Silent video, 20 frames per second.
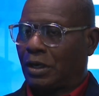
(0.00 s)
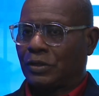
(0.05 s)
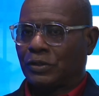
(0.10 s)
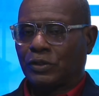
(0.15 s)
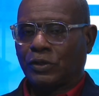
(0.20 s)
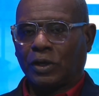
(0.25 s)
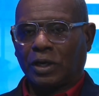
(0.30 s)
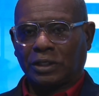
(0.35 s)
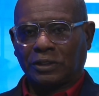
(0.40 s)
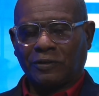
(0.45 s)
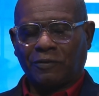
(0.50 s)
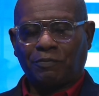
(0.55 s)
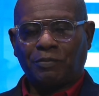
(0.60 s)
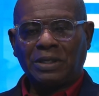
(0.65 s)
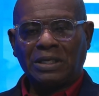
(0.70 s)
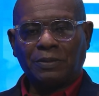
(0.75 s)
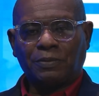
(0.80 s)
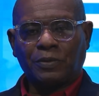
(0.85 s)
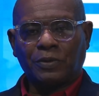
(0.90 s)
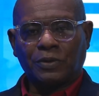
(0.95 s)
So a lot of
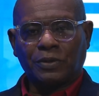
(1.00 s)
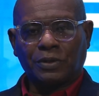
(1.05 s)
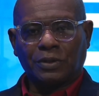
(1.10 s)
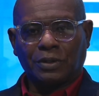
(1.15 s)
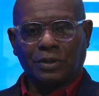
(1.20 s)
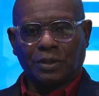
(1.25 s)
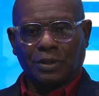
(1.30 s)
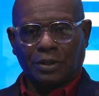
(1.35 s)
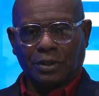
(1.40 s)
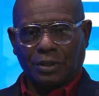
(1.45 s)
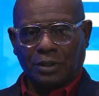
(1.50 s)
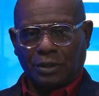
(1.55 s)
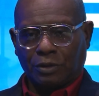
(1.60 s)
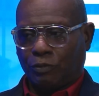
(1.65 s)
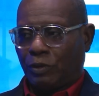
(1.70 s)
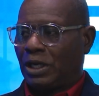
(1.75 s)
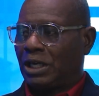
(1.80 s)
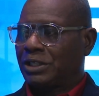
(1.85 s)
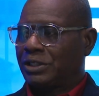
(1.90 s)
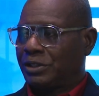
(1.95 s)
people,
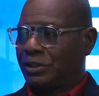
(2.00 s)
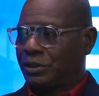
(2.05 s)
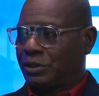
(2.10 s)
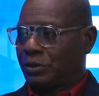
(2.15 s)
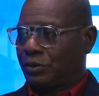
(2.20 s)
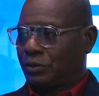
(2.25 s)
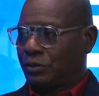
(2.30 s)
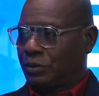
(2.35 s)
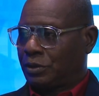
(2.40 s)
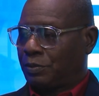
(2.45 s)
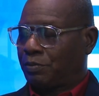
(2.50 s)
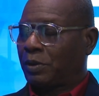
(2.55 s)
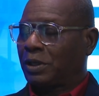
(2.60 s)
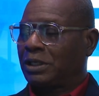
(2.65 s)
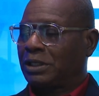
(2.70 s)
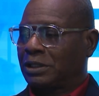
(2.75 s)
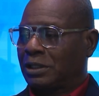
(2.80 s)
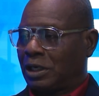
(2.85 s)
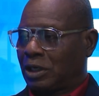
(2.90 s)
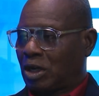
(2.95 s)
when you listen to the
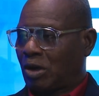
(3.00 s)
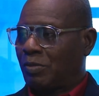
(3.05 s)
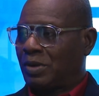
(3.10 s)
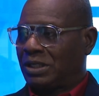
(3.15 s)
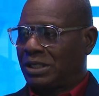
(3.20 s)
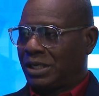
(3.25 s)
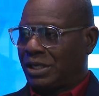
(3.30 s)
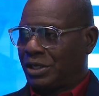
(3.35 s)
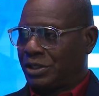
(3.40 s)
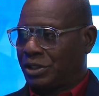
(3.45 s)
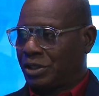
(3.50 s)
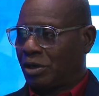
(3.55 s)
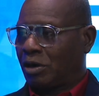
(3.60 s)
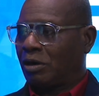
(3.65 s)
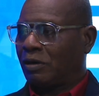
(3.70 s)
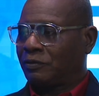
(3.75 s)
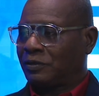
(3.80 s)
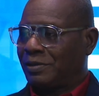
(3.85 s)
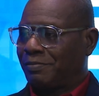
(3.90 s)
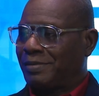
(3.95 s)
political commentators, you're
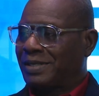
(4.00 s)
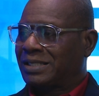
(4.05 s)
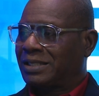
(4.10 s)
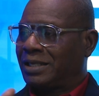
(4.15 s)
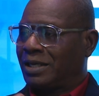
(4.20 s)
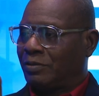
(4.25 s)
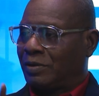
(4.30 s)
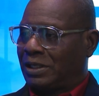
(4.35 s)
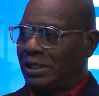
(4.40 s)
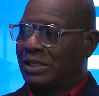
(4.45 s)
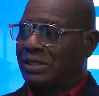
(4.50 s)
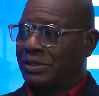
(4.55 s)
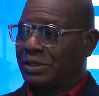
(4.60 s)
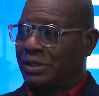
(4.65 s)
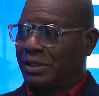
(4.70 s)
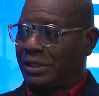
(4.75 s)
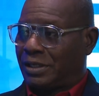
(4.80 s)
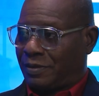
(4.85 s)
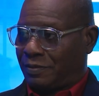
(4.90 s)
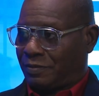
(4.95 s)
often misled when you listen
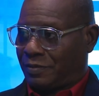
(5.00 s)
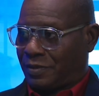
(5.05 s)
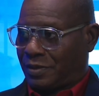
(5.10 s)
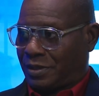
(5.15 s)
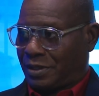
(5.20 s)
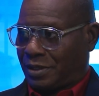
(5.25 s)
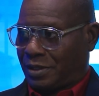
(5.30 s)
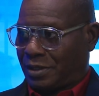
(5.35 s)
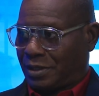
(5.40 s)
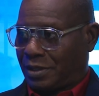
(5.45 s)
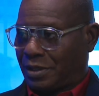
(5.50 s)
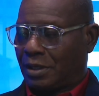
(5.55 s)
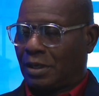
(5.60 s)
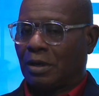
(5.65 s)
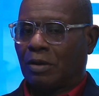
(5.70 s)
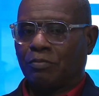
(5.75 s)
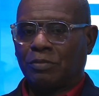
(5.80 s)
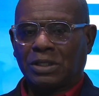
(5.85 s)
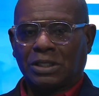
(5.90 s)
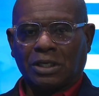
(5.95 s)
to them,
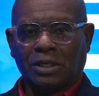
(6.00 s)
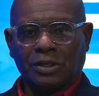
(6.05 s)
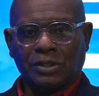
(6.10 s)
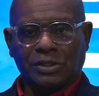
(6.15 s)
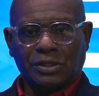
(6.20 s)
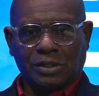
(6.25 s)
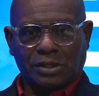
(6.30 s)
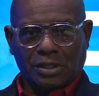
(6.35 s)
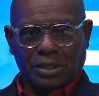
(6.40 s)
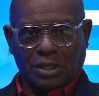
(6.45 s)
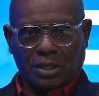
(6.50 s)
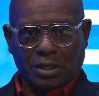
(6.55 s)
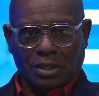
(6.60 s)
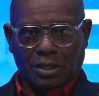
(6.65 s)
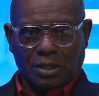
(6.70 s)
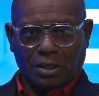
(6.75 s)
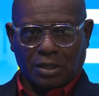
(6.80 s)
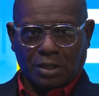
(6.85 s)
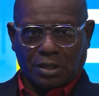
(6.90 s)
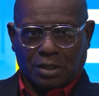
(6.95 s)
because
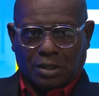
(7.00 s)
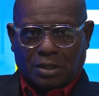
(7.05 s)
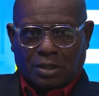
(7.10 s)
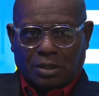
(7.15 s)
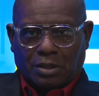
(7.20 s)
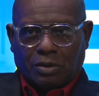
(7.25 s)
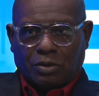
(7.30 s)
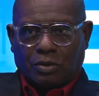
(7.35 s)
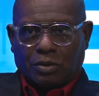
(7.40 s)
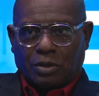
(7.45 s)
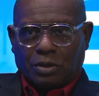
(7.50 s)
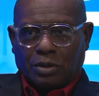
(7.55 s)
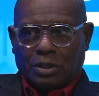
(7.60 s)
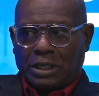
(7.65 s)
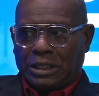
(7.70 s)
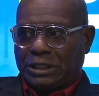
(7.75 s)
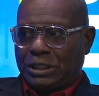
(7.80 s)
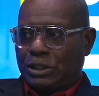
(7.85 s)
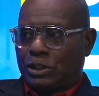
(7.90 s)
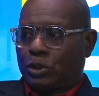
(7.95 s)

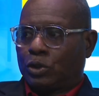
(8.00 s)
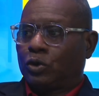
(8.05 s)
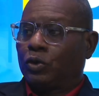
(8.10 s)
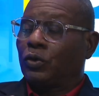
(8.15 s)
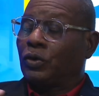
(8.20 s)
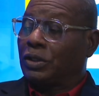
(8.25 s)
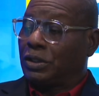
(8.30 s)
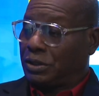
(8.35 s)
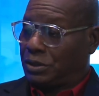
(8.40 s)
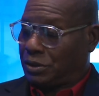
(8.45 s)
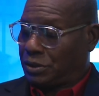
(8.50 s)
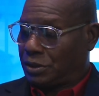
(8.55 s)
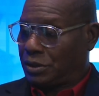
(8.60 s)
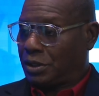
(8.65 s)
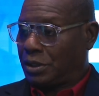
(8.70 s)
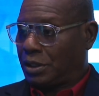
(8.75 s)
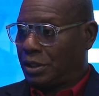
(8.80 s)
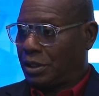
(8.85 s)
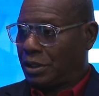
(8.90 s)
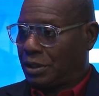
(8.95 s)
it is good
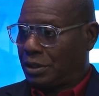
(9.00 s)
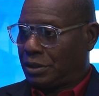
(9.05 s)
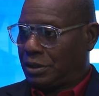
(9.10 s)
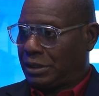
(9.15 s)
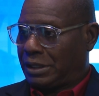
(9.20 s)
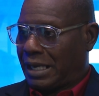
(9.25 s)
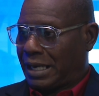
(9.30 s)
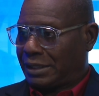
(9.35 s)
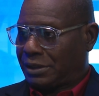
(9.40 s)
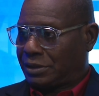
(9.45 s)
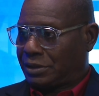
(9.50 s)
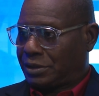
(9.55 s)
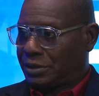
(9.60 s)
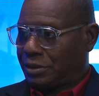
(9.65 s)
that